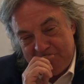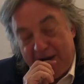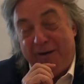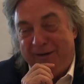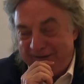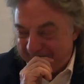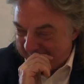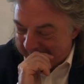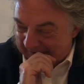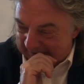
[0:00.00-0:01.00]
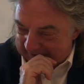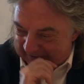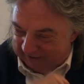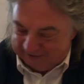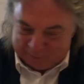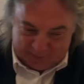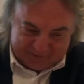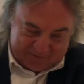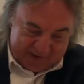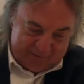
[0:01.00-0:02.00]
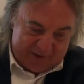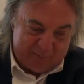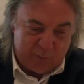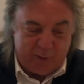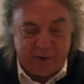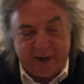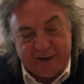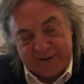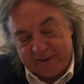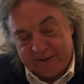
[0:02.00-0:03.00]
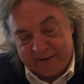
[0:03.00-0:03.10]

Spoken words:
Oh, housewife's favourite. Well, yes.